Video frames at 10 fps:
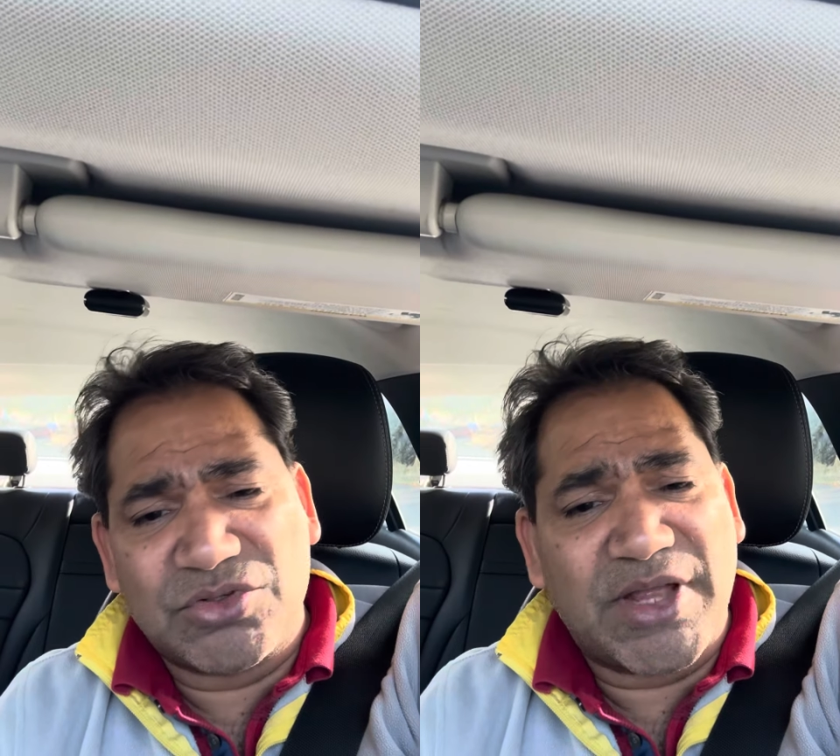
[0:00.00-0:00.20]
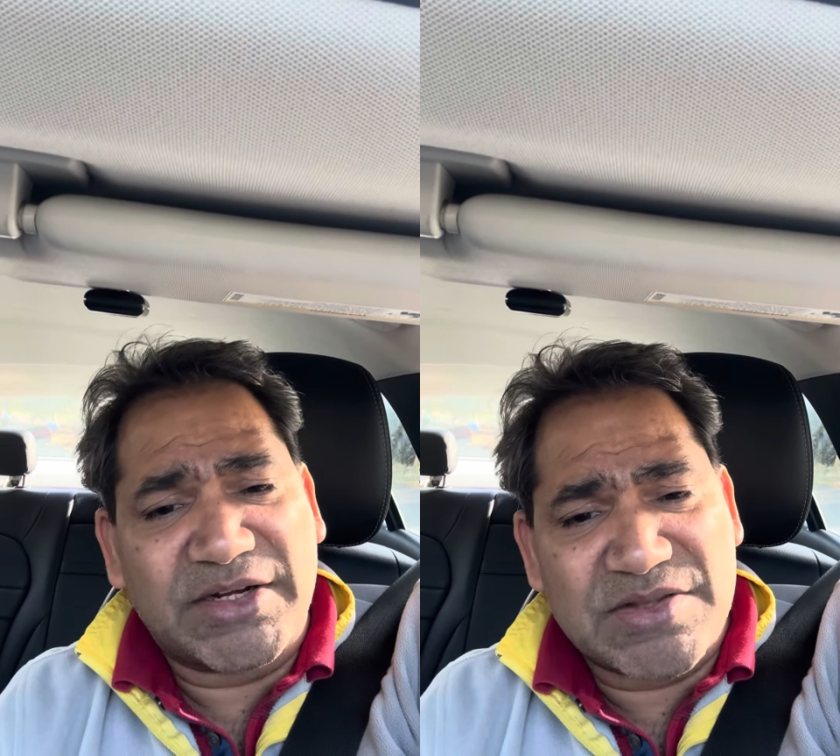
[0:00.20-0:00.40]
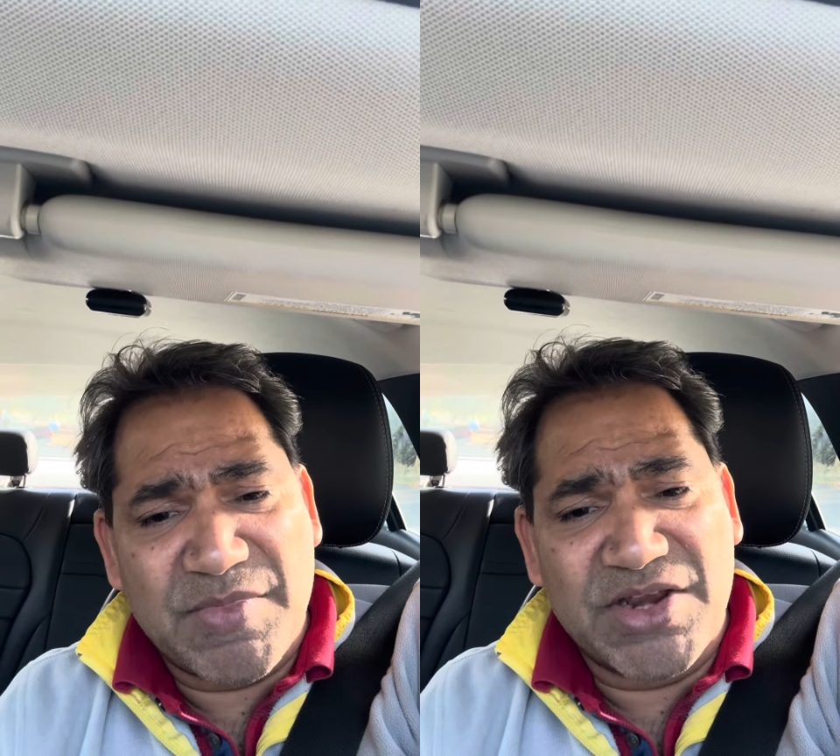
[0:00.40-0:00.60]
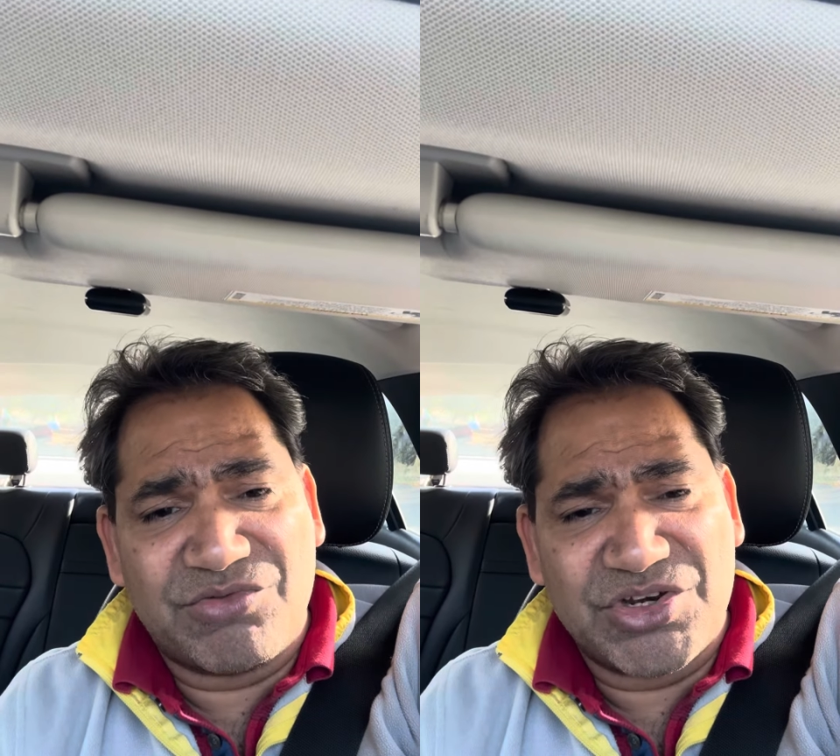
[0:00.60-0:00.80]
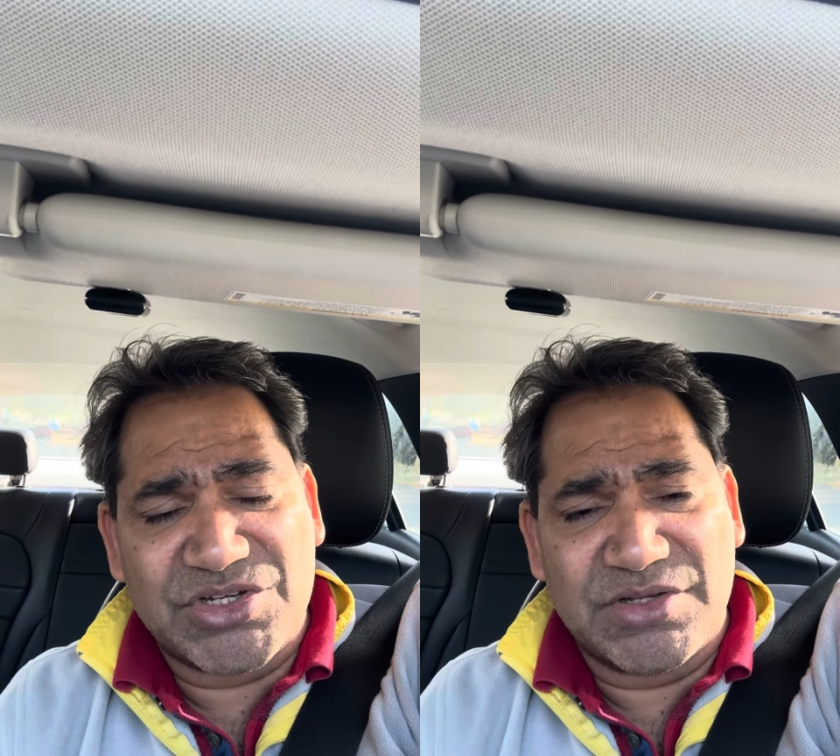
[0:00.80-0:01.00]
So that is the main
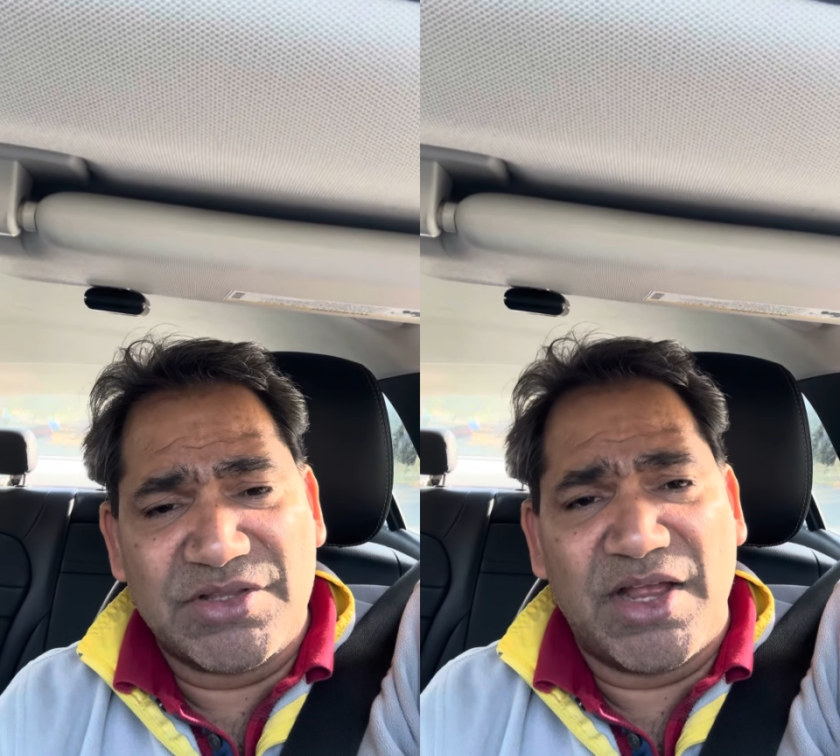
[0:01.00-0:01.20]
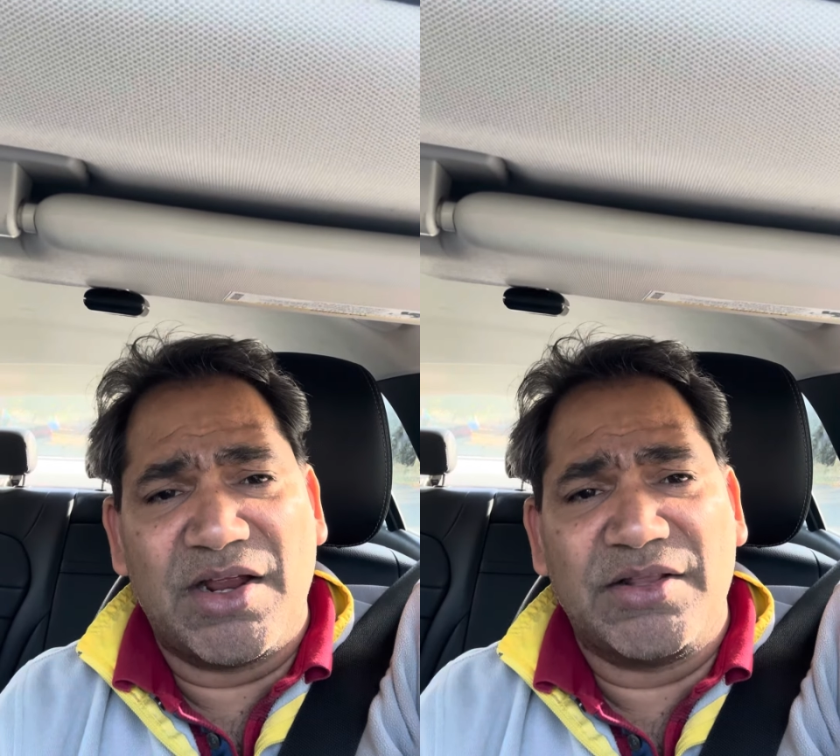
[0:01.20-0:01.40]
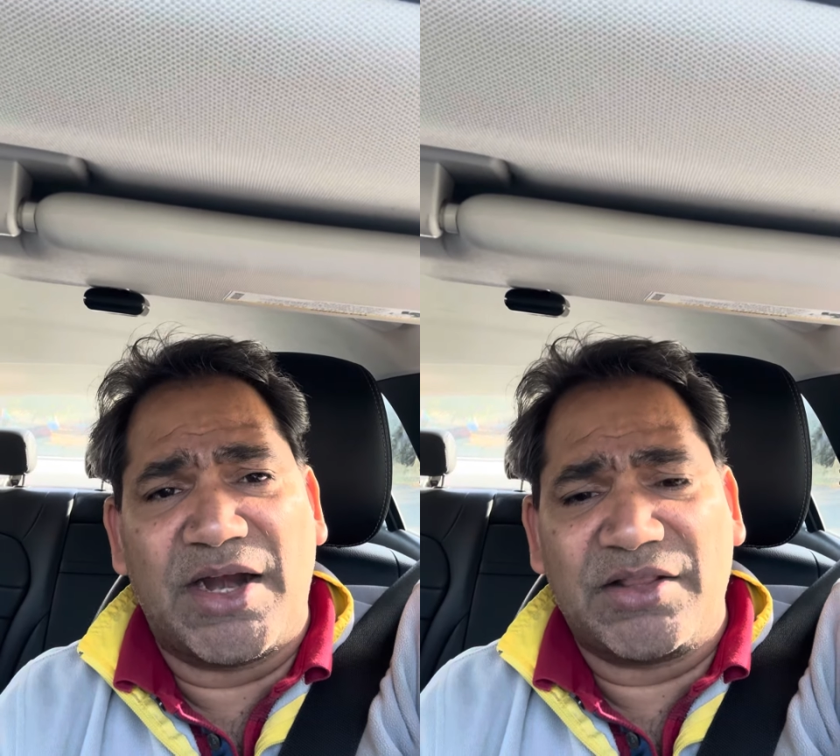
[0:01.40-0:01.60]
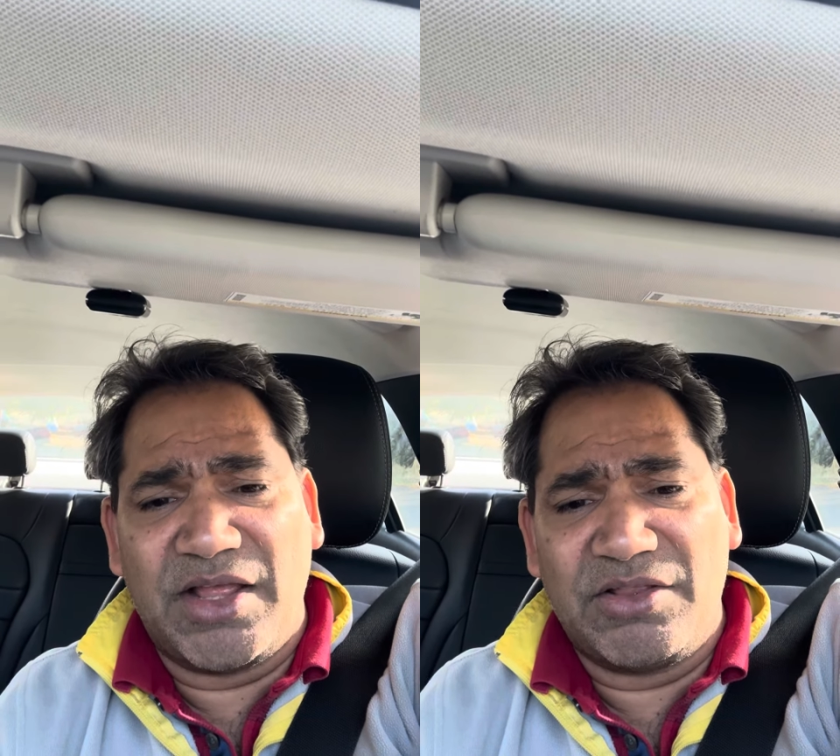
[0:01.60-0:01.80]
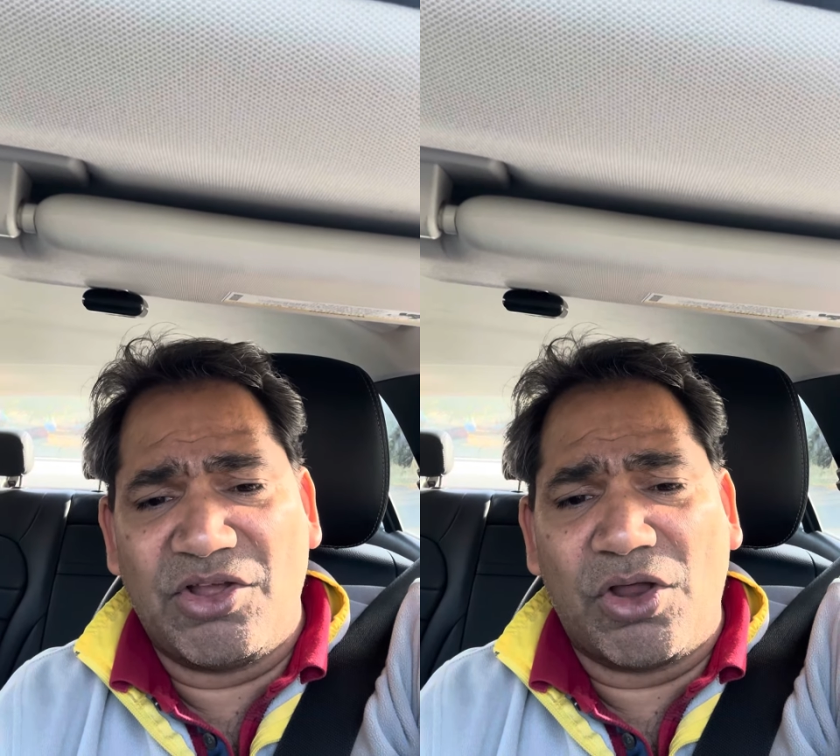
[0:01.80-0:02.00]
reason
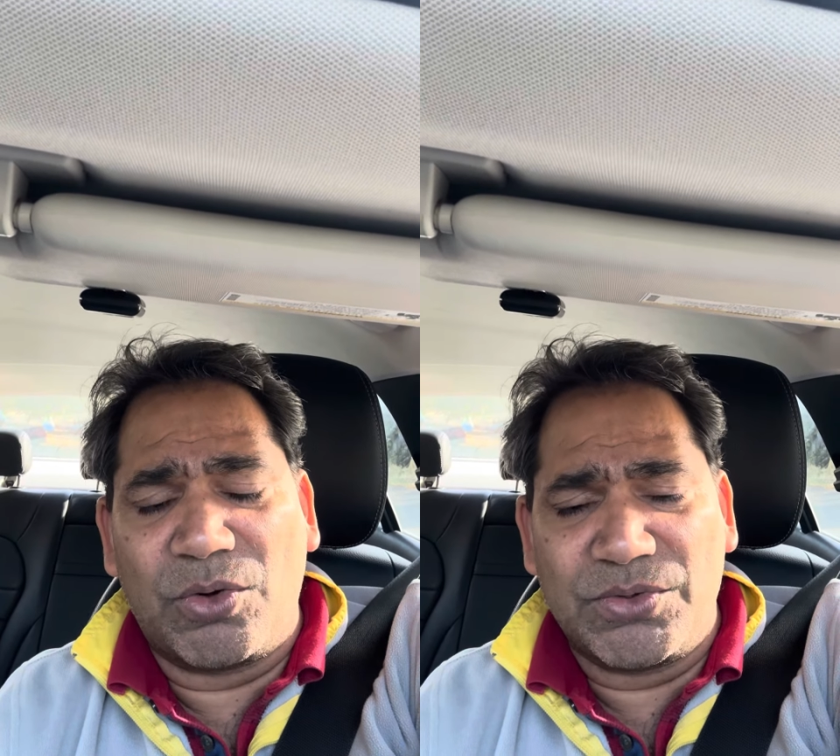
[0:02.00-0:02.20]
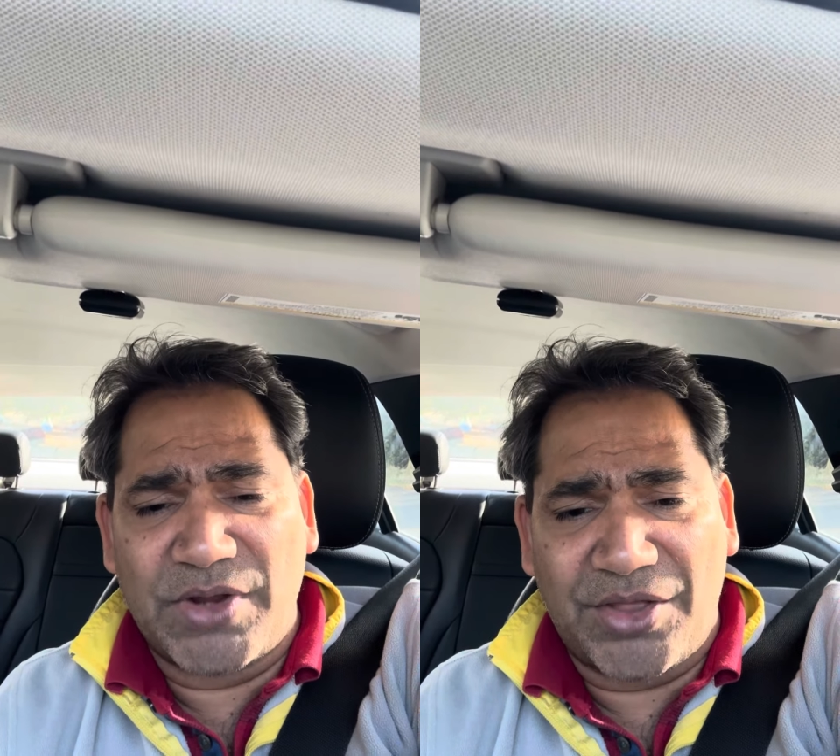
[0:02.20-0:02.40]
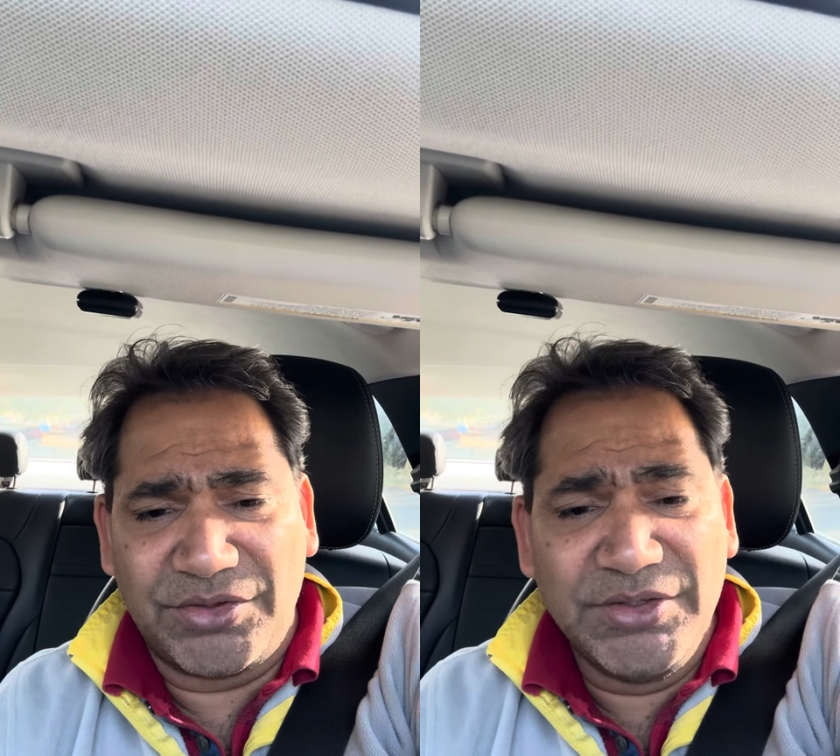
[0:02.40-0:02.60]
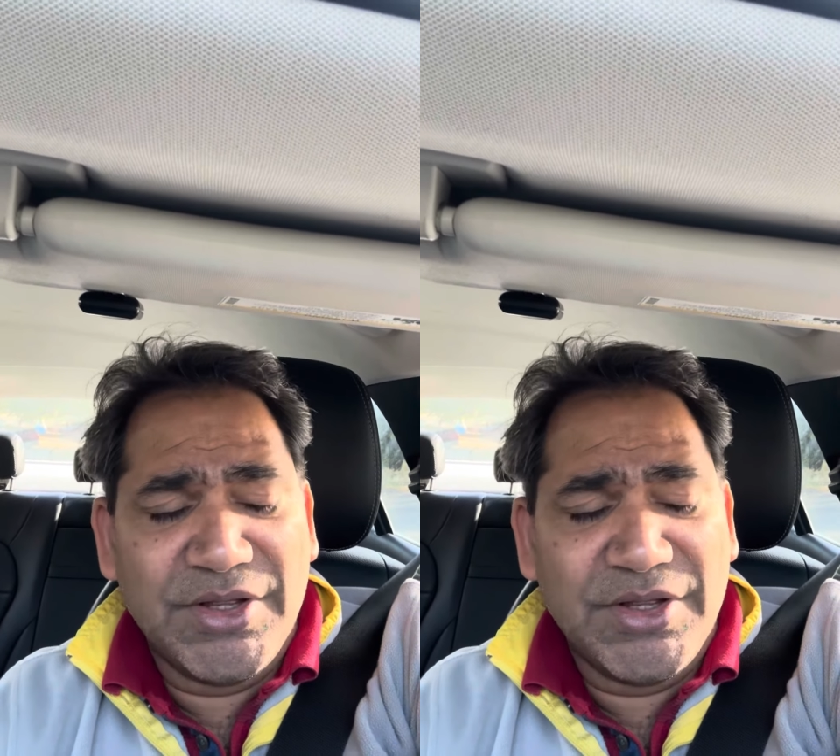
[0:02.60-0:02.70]
they all go together.